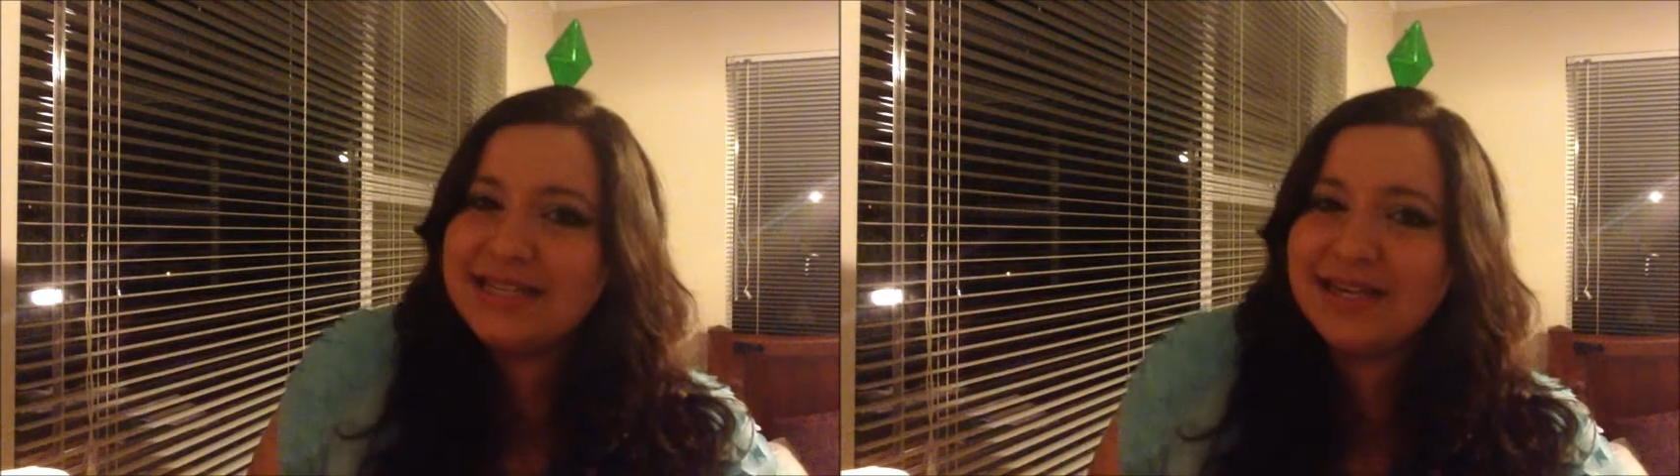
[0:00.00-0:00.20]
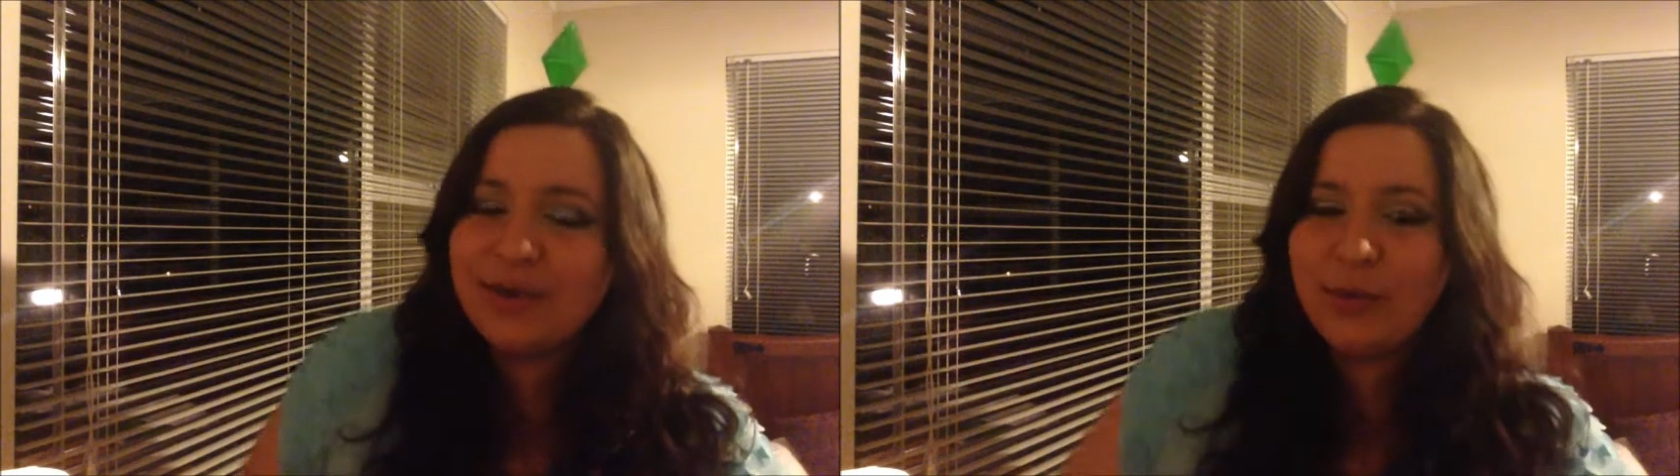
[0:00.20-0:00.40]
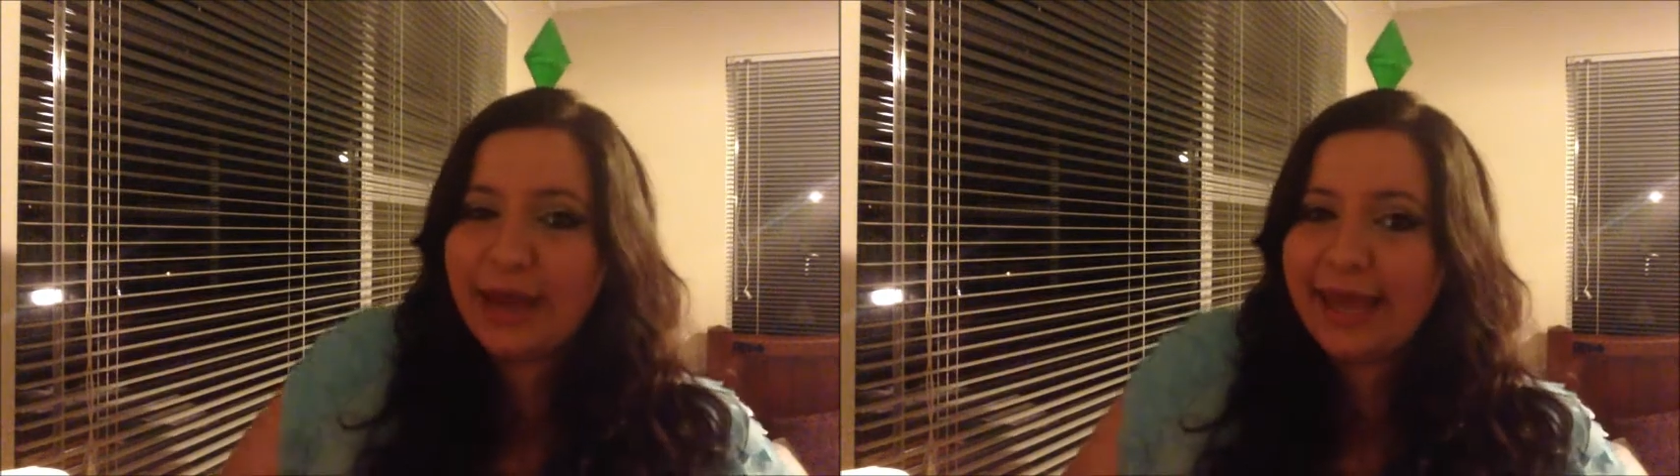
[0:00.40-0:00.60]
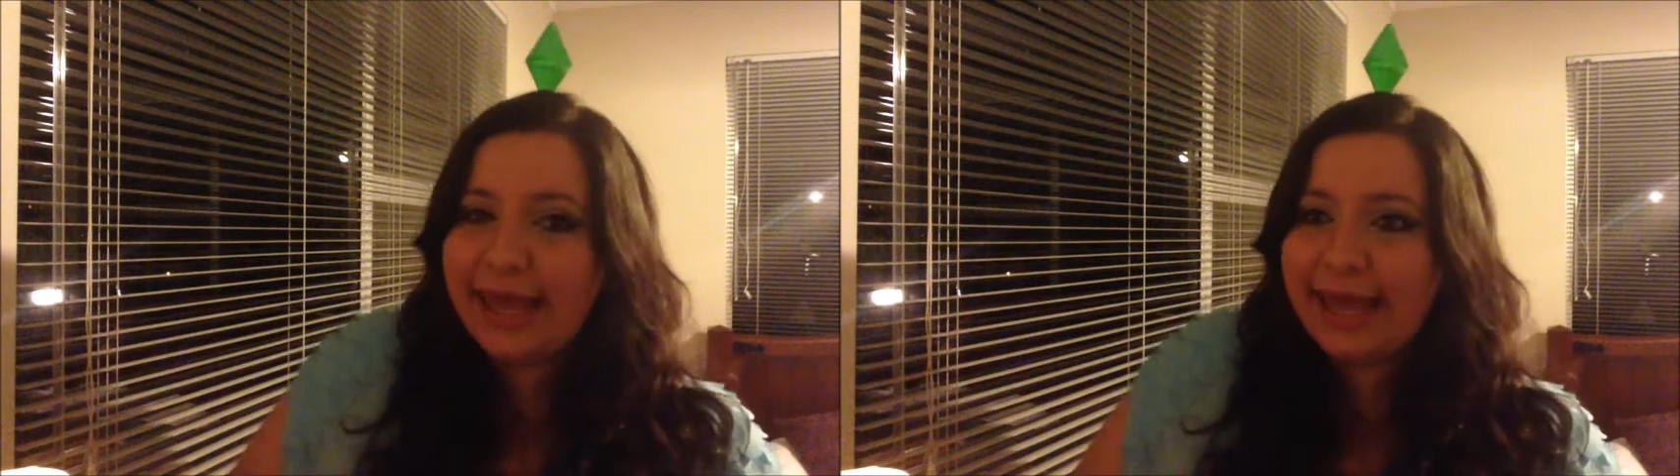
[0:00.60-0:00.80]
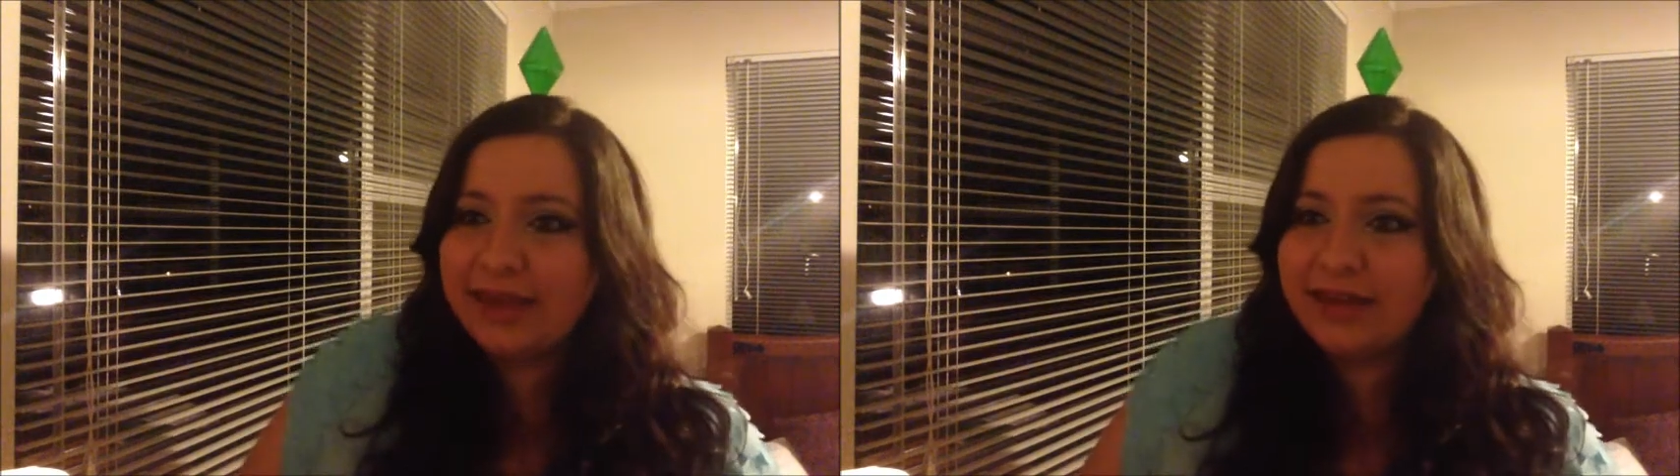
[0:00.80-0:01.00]
it in a
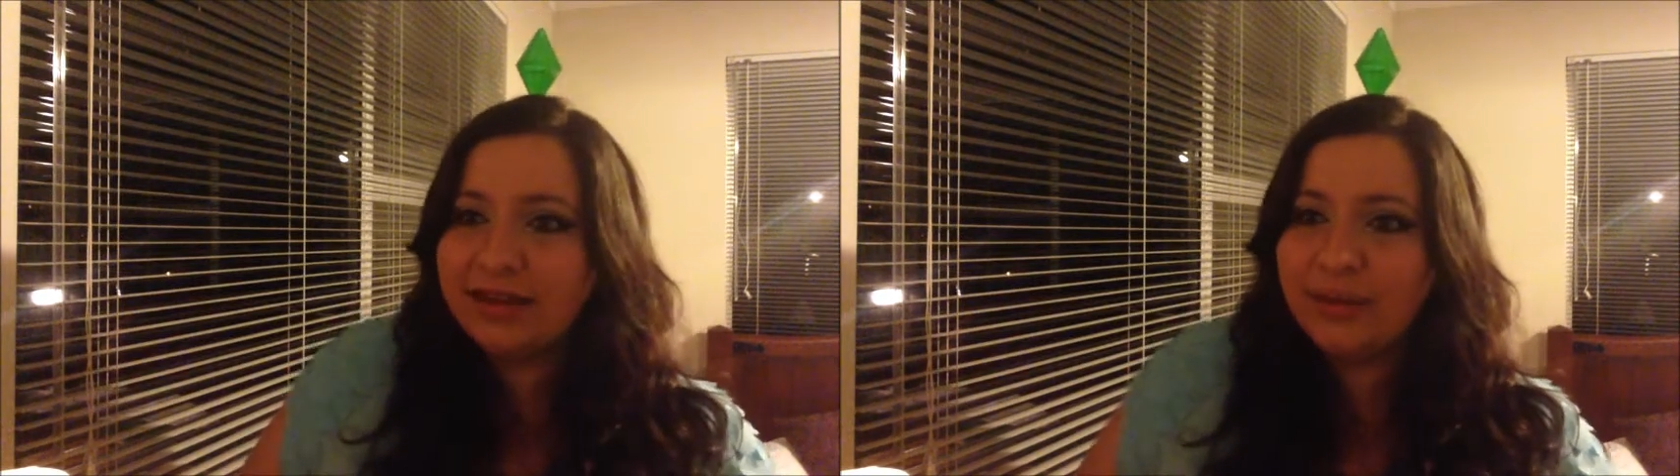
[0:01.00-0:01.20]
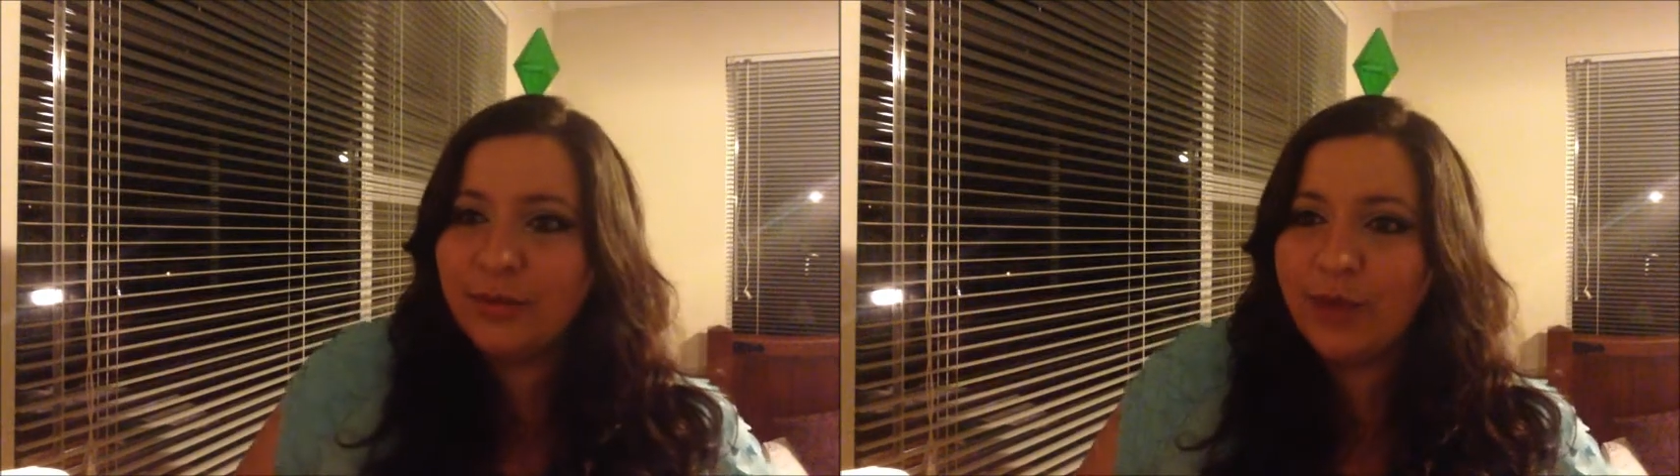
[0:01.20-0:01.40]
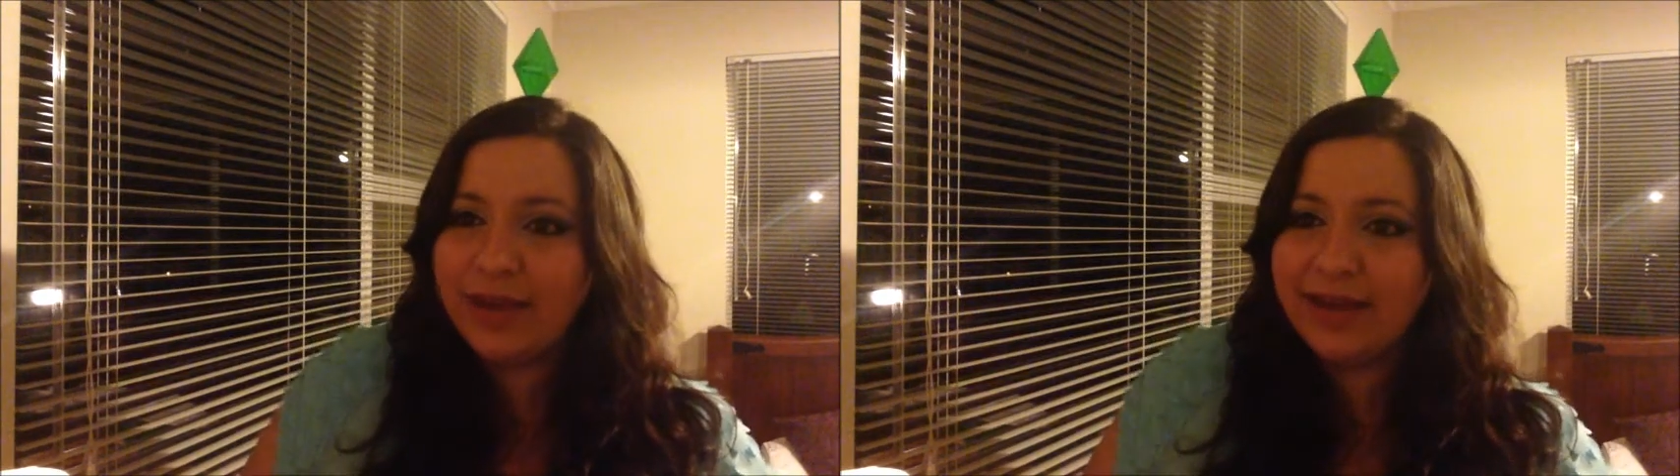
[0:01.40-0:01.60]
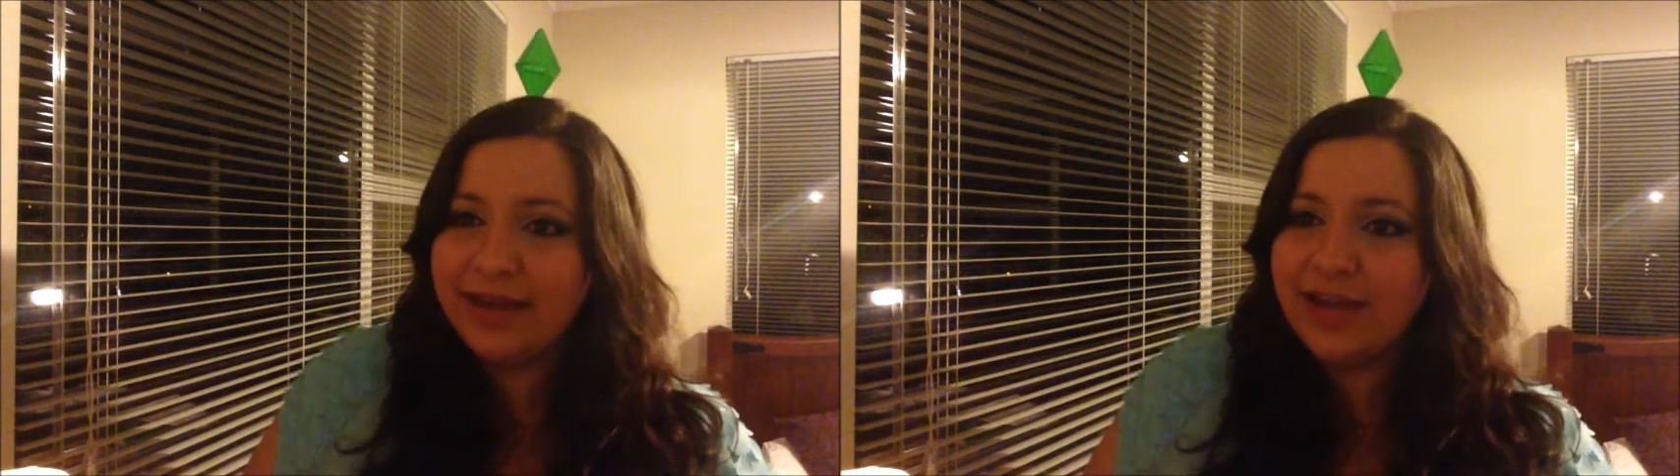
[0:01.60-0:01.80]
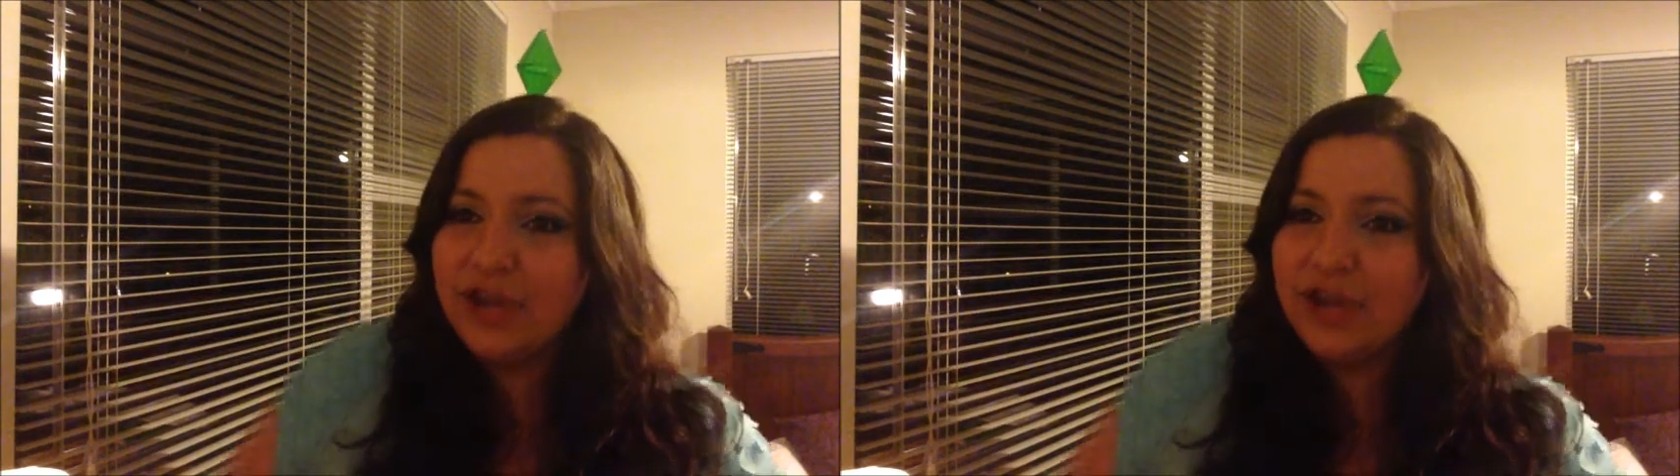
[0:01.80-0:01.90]
way where